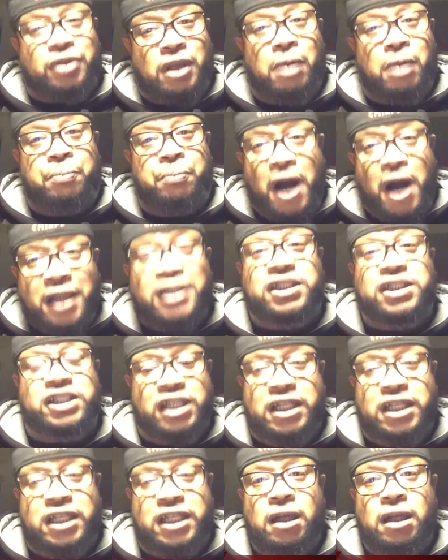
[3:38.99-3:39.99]

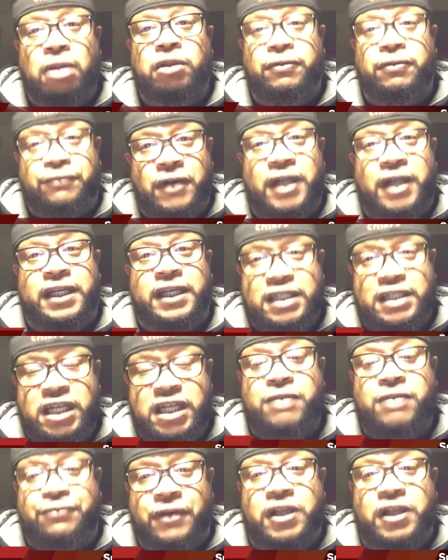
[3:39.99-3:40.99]
punishing the fucking
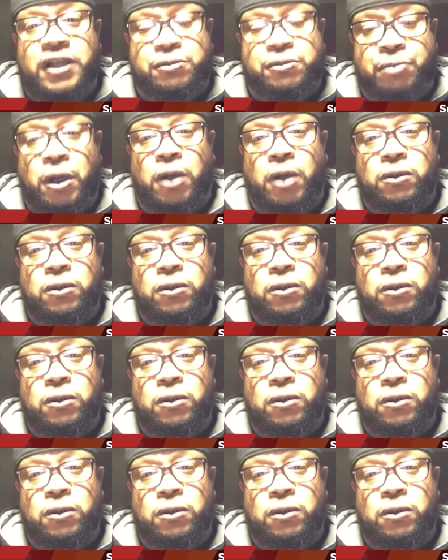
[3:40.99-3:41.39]
defense, bro.